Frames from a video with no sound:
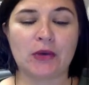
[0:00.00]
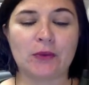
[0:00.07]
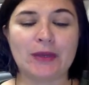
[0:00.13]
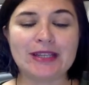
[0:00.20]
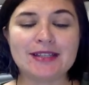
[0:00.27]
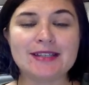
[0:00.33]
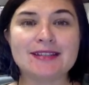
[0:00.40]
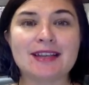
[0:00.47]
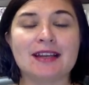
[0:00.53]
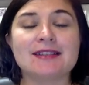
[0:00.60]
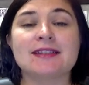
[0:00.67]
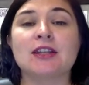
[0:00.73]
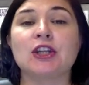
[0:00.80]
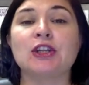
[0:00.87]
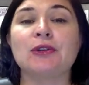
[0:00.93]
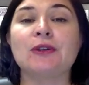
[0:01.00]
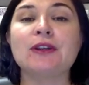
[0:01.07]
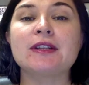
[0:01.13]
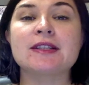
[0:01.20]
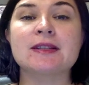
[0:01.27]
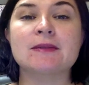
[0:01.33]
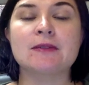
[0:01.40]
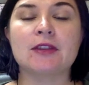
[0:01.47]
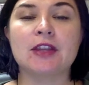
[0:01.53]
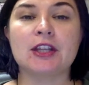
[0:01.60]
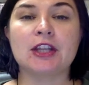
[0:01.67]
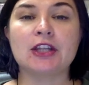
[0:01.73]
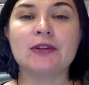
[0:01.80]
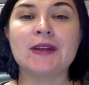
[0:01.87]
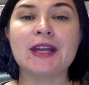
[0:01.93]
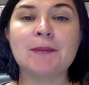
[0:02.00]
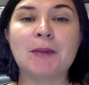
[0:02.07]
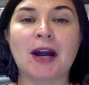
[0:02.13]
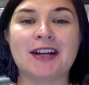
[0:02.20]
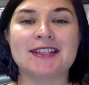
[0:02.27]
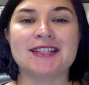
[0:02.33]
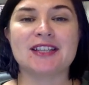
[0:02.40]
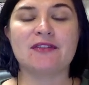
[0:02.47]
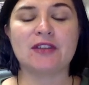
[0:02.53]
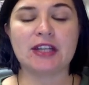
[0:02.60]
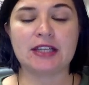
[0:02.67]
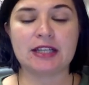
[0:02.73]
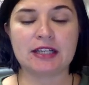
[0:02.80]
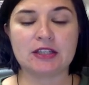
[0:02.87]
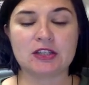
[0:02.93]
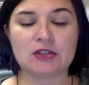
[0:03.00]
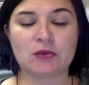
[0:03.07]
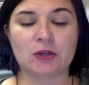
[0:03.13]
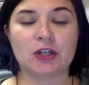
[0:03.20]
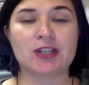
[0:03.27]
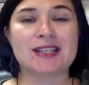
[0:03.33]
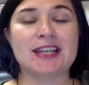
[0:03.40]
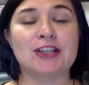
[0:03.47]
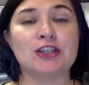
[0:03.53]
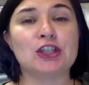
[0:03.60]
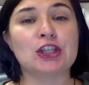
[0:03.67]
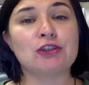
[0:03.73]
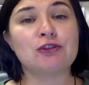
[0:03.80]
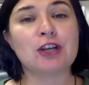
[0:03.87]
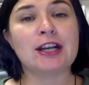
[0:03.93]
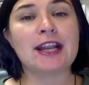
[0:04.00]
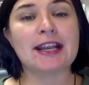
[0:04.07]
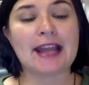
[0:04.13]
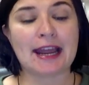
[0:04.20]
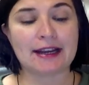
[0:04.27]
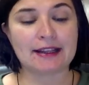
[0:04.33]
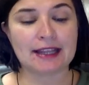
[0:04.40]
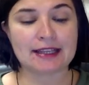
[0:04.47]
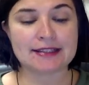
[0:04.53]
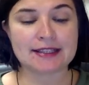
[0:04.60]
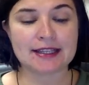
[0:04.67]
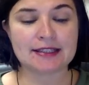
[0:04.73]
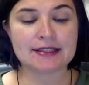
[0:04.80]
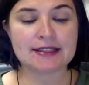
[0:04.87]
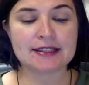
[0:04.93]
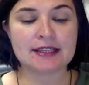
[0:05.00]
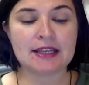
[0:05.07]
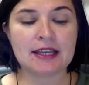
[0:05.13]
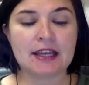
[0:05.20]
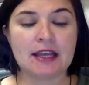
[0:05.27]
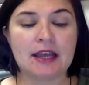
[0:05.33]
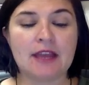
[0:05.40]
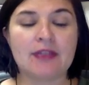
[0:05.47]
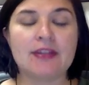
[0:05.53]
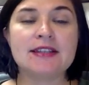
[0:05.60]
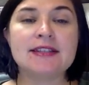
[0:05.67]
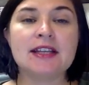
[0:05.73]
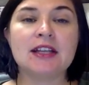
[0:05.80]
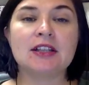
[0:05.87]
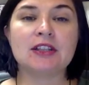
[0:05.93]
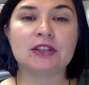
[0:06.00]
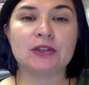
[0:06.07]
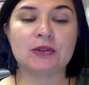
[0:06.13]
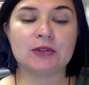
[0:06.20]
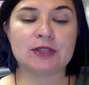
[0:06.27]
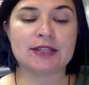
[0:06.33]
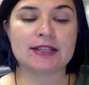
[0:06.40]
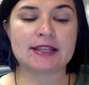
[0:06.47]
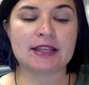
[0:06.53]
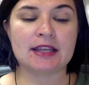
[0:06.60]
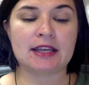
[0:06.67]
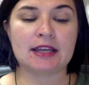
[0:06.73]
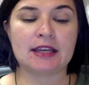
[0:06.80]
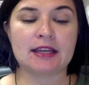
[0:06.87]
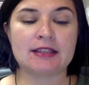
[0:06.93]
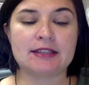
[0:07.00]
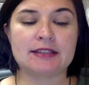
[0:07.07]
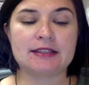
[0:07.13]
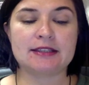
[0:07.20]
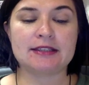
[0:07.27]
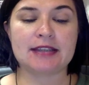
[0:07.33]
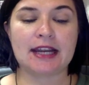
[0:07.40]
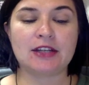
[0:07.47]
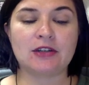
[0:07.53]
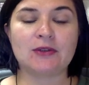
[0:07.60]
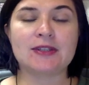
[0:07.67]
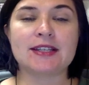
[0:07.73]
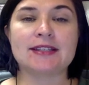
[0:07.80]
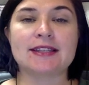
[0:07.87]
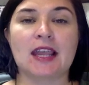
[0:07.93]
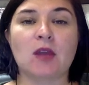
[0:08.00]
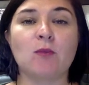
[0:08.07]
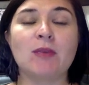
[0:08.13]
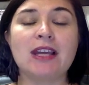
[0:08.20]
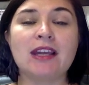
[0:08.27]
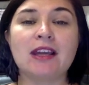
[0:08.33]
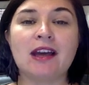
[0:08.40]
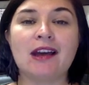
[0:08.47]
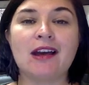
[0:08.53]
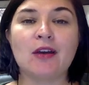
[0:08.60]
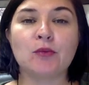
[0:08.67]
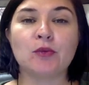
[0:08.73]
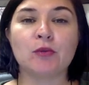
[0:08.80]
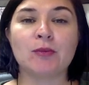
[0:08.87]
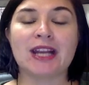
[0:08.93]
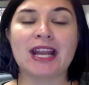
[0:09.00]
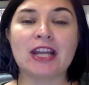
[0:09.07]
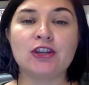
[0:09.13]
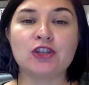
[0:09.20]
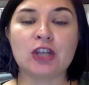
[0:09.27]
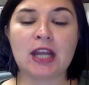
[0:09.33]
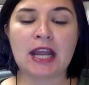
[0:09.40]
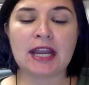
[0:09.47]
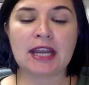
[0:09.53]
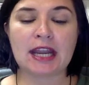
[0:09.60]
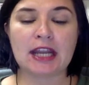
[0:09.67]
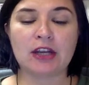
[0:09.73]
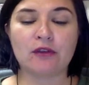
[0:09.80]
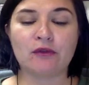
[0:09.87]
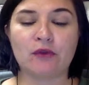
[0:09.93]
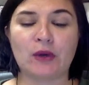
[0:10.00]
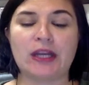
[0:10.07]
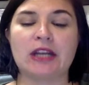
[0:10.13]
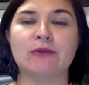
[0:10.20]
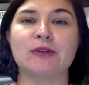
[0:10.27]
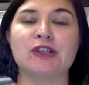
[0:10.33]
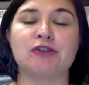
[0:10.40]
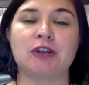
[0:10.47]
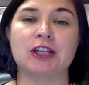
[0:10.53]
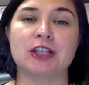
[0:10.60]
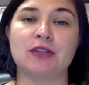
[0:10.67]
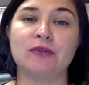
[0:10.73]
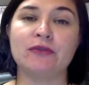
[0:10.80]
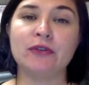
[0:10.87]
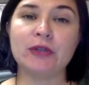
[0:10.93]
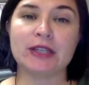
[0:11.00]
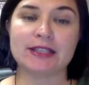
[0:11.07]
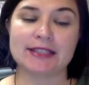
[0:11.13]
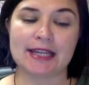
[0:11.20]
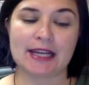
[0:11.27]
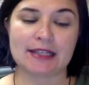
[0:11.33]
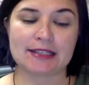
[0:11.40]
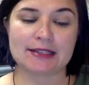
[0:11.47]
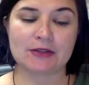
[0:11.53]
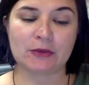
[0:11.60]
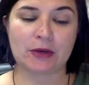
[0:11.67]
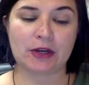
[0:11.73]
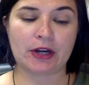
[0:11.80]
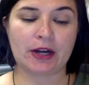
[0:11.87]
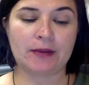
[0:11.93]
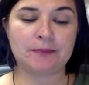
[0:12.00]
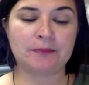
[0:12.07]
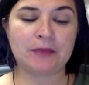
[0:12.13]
we discuss the unique parts of eating disorders in children and adolescents. This includes the diagnosis like Pica, rumination, and avoidant restrictive food intake disorder.